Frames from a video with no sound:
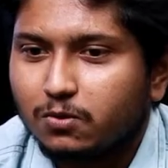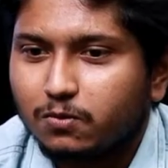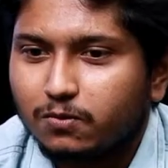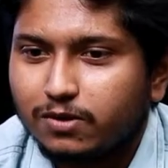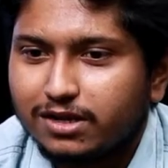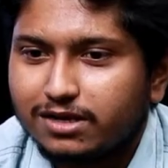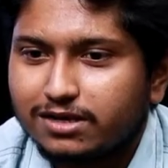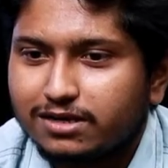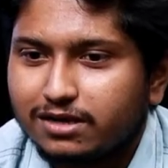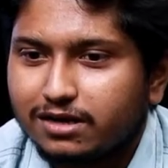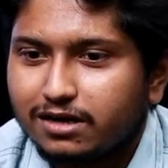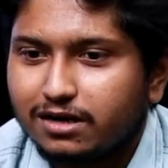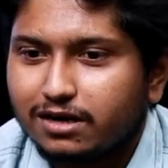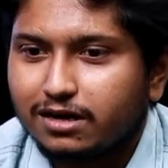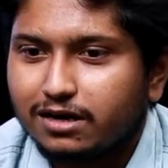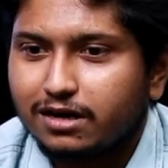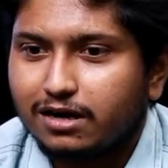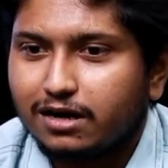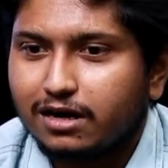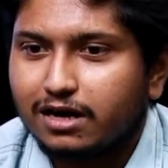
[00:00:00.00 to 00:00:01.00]
Well,
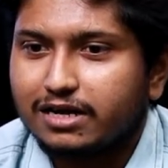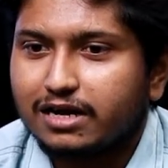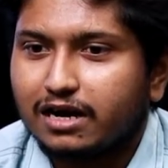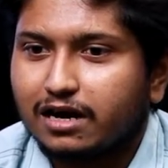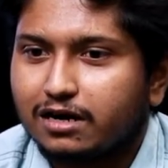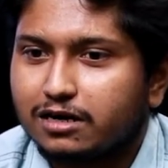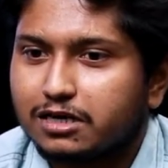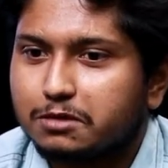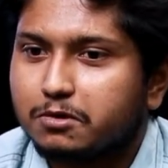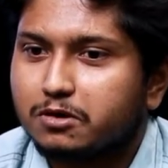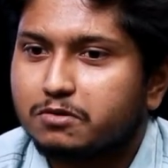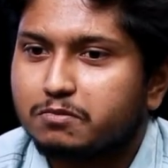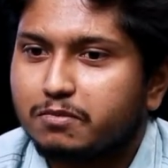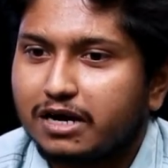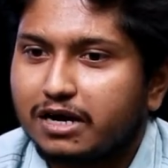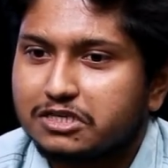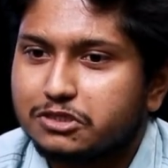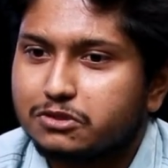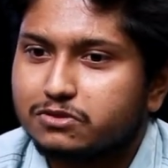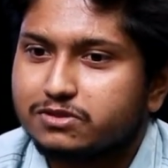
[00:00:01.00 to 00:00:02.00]
uh, I heard about
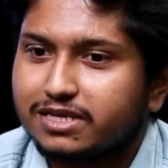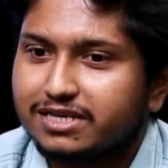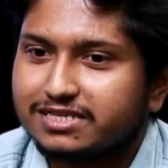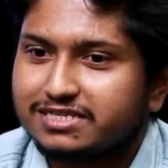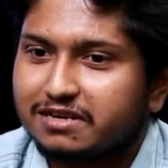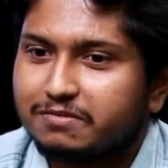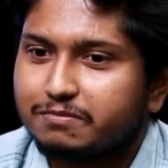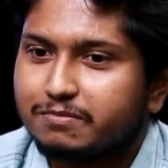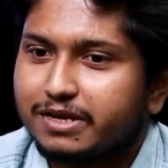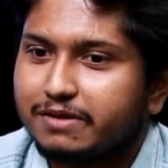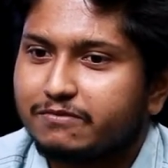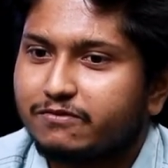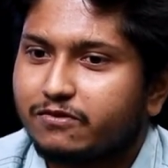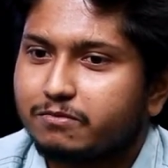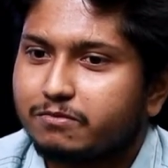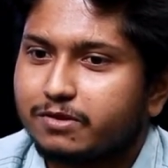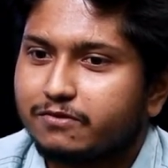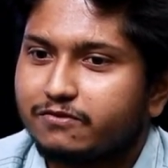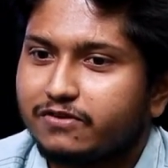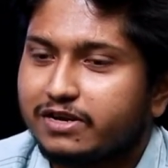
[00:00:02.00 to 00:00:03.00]
BYJU'S exam prep
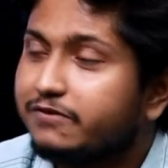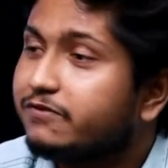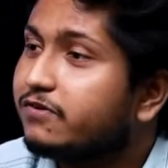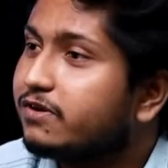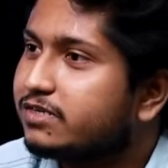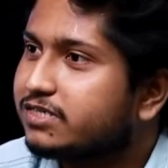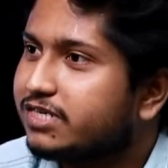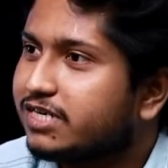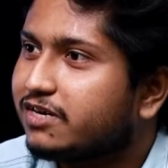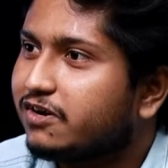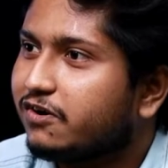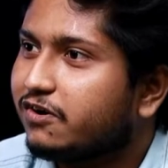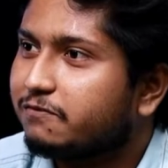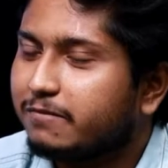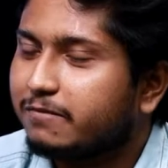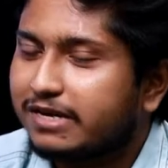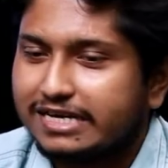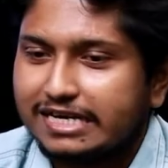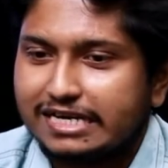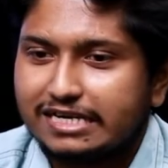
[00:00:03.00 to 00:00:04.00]
from the very first day of
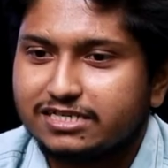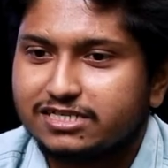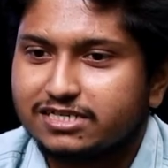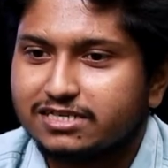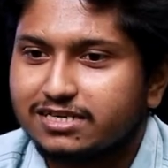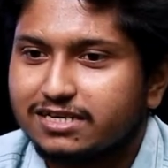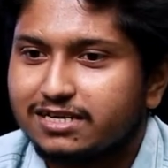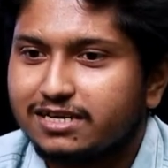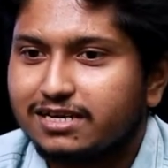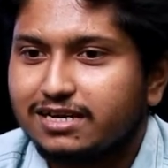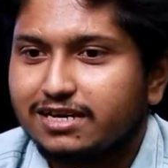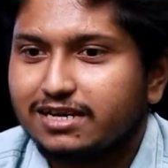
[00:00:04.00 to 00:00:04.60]
my gate journey.